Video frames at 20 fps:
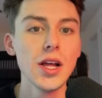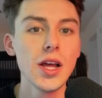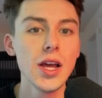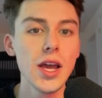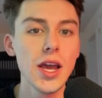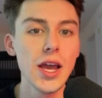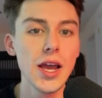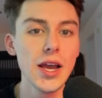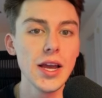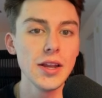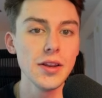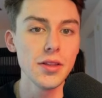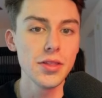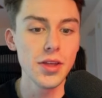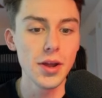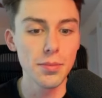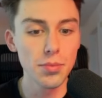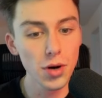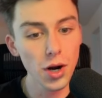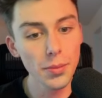and they're
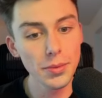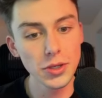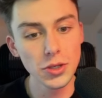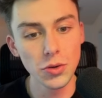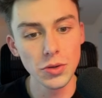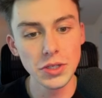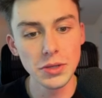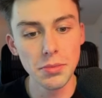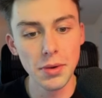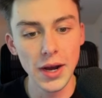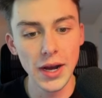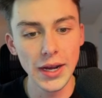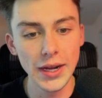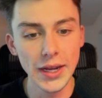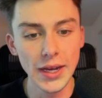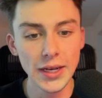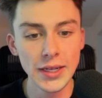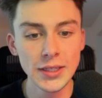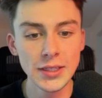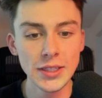probably going to buy
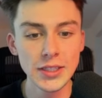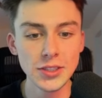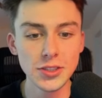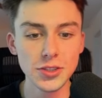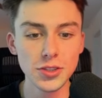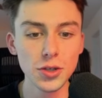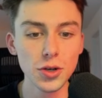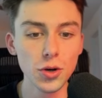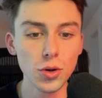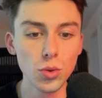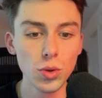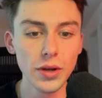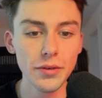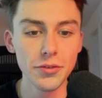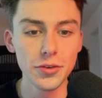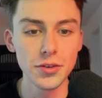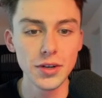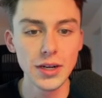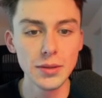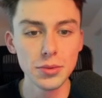again. And so if
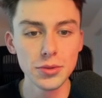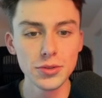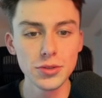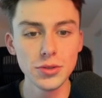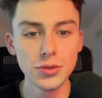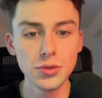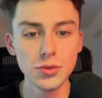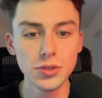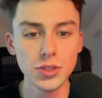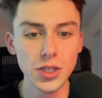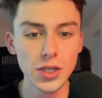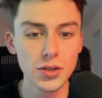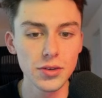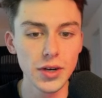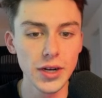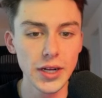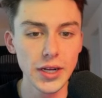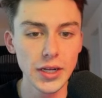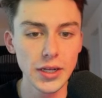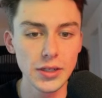you're able to
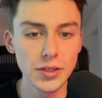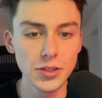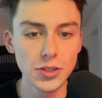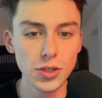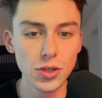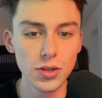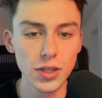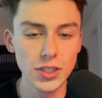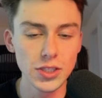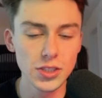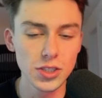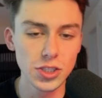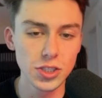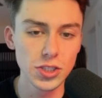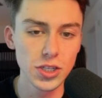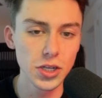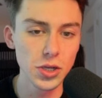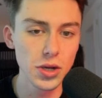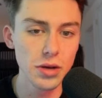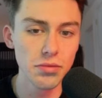generate, let's just say
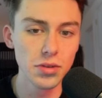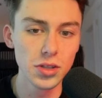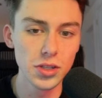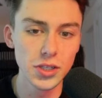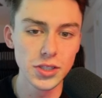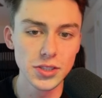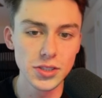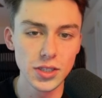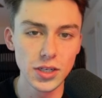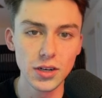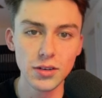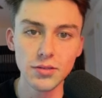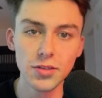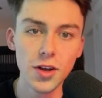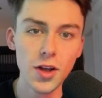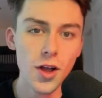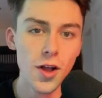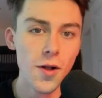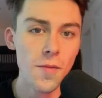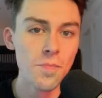you have a list of
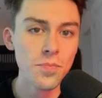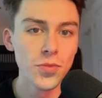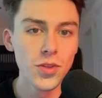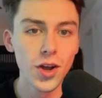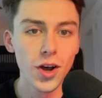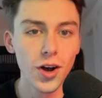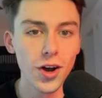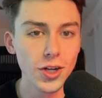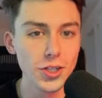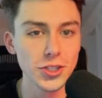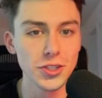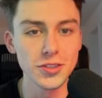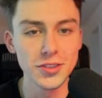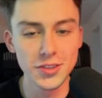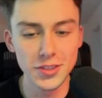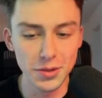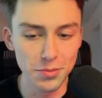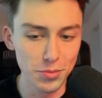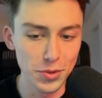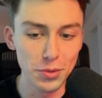100,
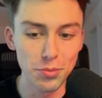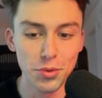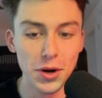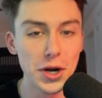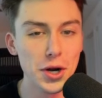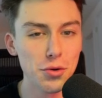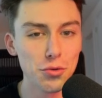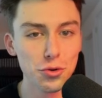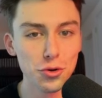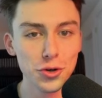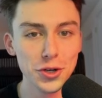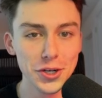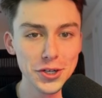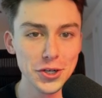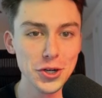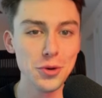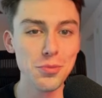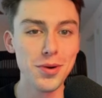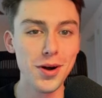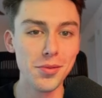I'm going to break a rule here, no
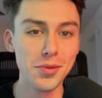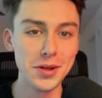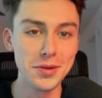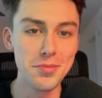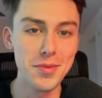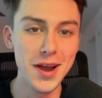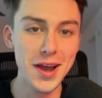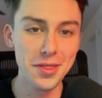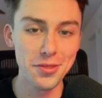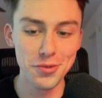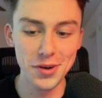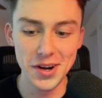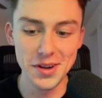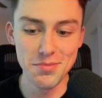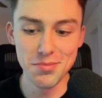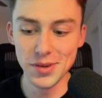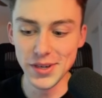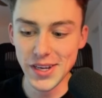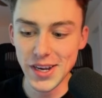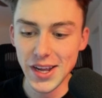public math, right?
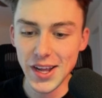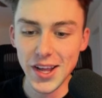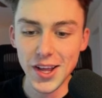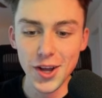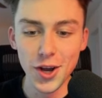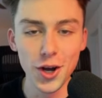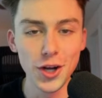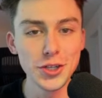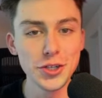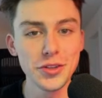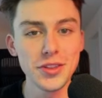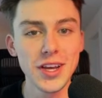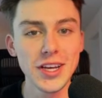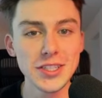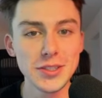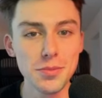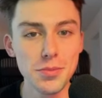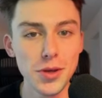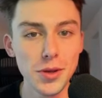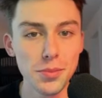But 100,000
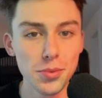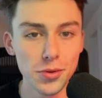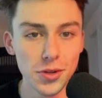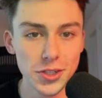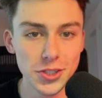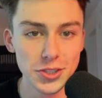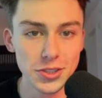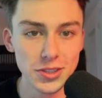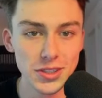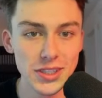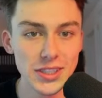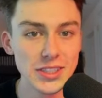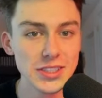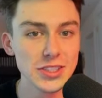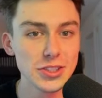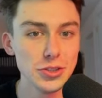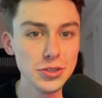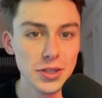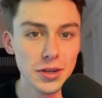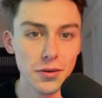people on your list,
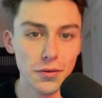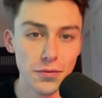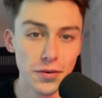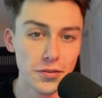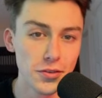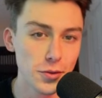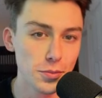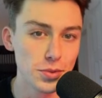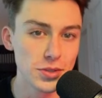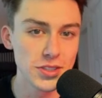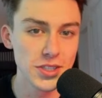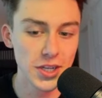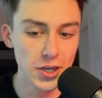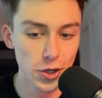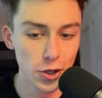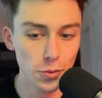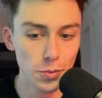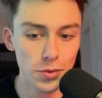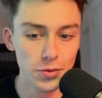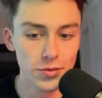you get 50%
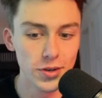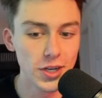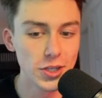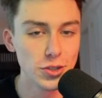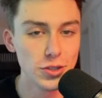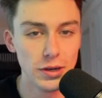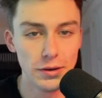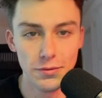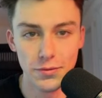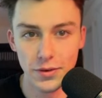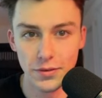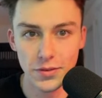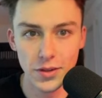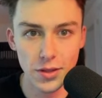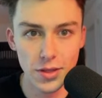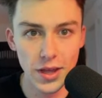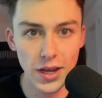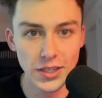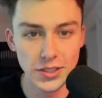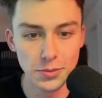open rates, you have
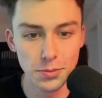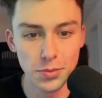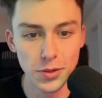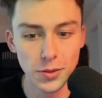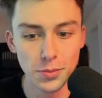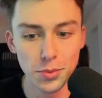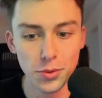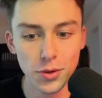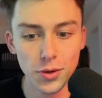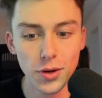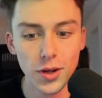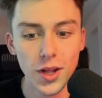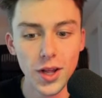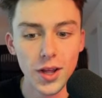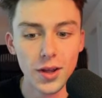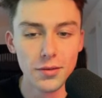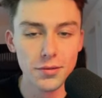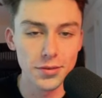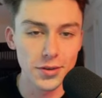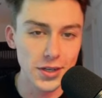50,000 people.
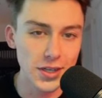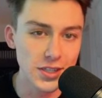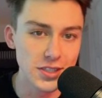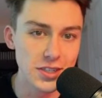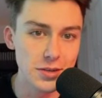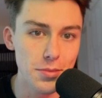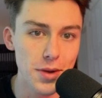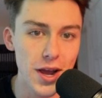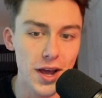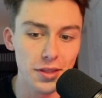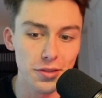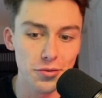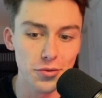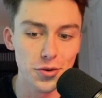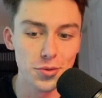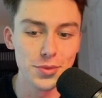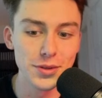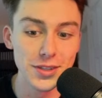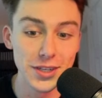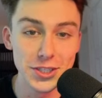For easy math for
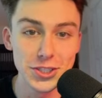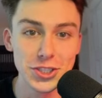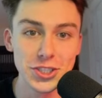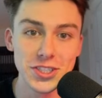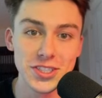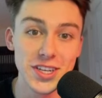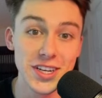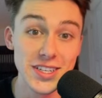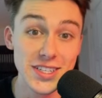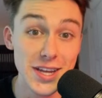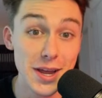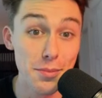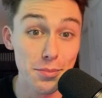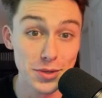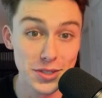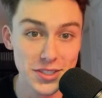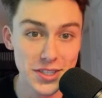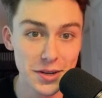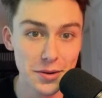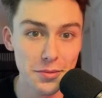me, let's just say
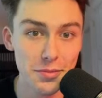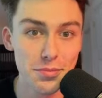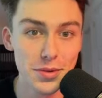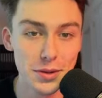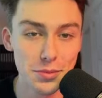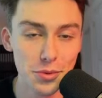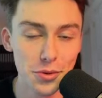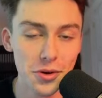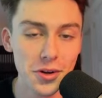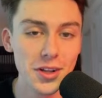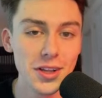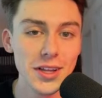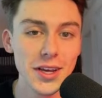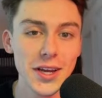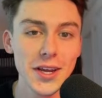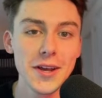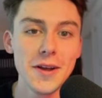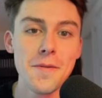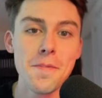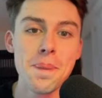10% of people click,
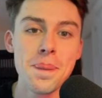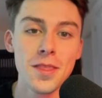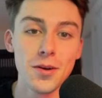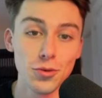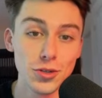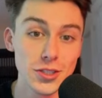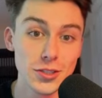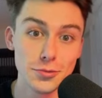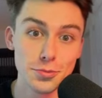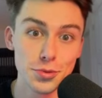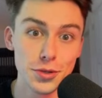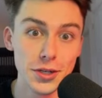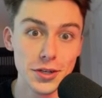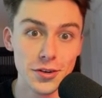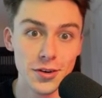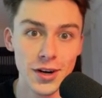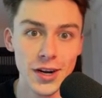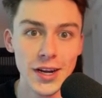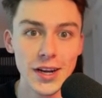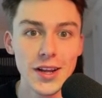which is pretty
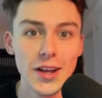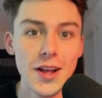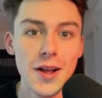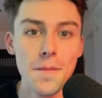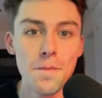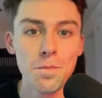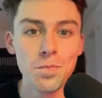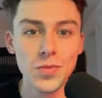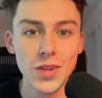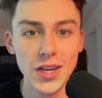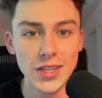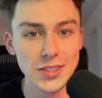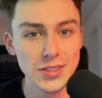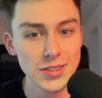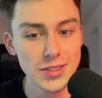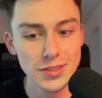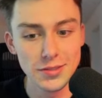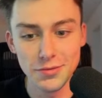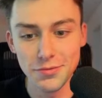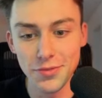great.
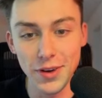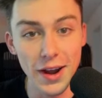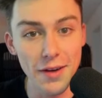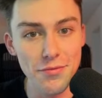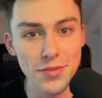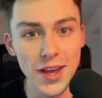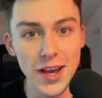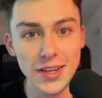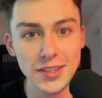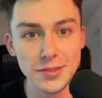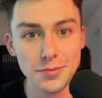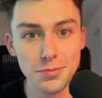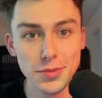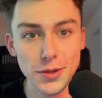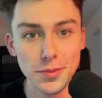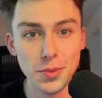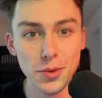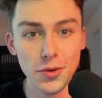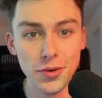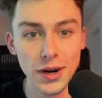That's 5,000
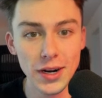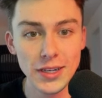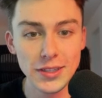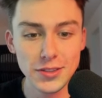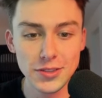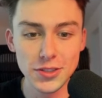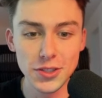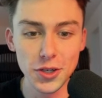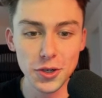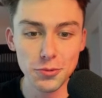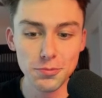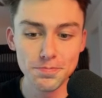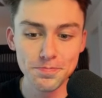people, right? So